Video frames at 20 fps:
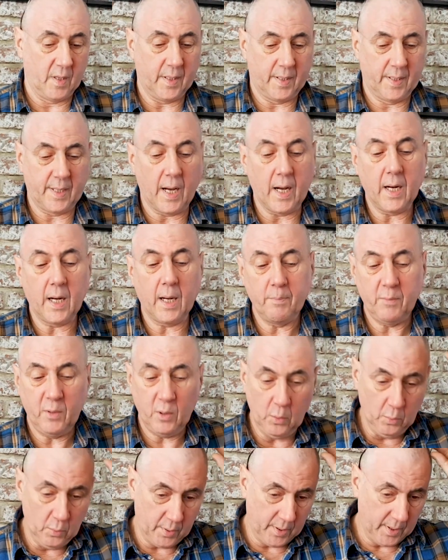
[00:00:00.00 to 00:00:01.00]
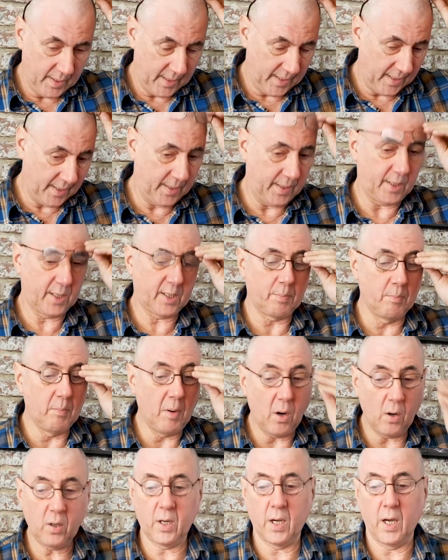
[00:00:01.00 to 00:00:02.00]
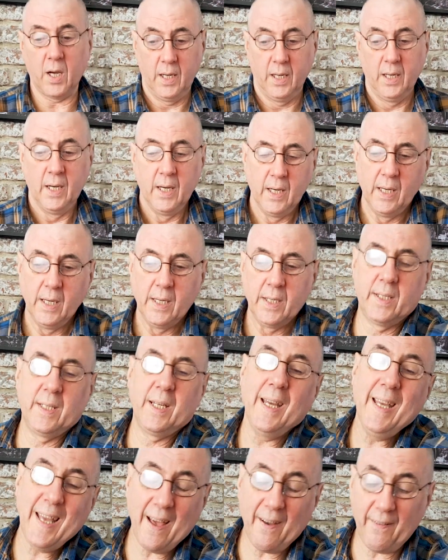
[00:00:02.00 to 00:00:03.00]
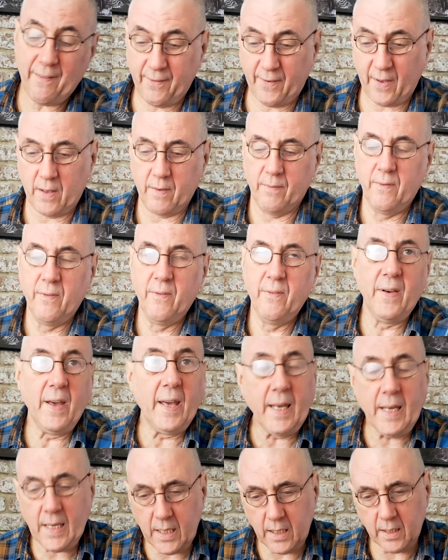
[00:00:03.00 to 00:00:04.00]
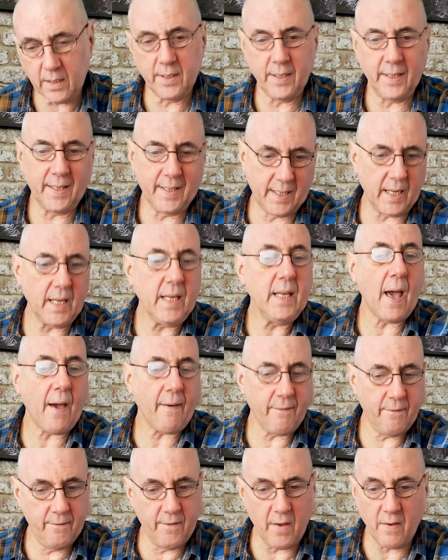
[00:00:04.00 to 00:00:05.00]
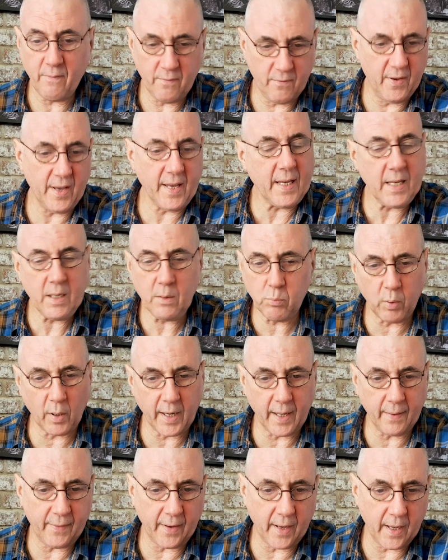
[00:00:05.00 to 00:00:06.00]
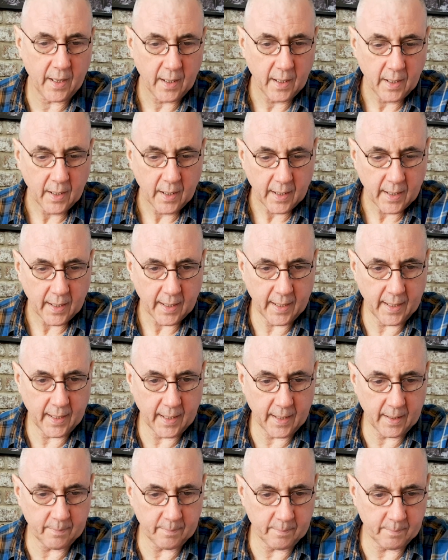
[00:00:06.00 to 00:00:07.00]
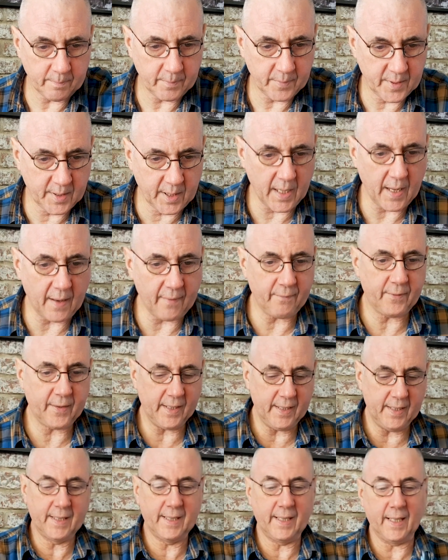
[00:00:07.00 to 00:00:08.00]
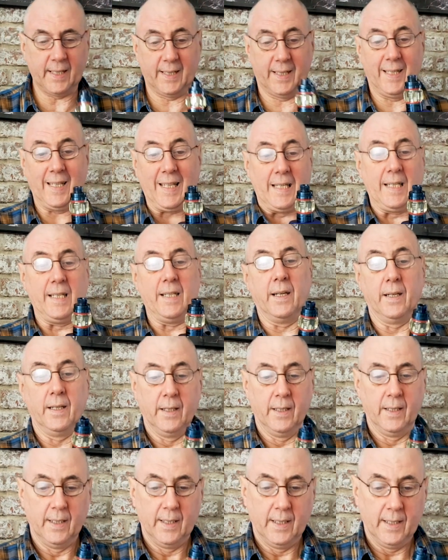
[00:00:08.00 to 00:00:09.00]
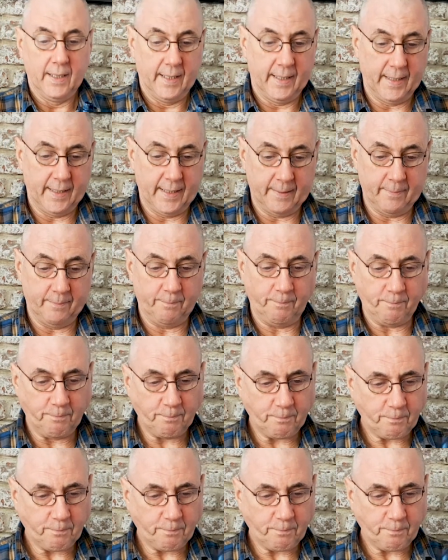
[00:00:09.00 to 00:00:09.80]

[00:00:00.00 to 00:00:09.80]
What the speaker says: tank I'm using is the Smok TFV, is it the TFV whatever, TFV 16. I've